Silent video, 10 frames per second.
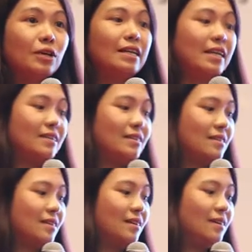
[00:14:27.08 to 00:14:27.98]
Speaking
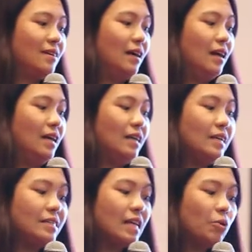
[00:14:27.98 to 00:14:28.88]
of the process,
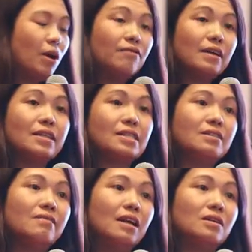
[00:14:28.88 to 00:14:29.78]
actually it's
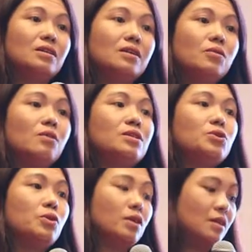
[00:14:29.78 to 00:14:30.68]
very similar.
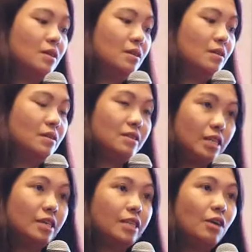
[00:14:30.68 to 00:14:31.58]

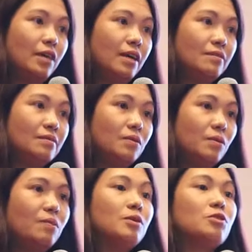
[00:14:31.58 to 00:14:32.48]
Expectation
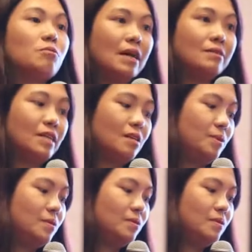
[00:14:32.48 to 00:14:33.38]
of third
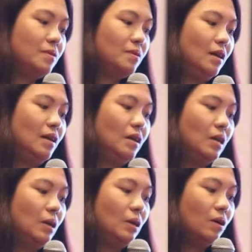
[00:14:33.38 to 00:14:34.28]
parties, so we will
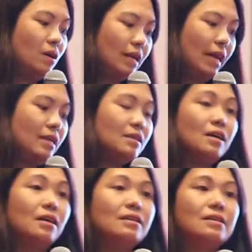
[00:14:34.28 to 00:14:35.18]
have
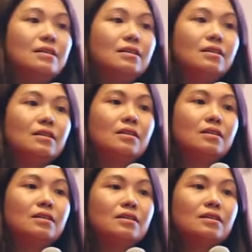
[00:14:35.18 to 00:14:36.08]
roundtable for survey.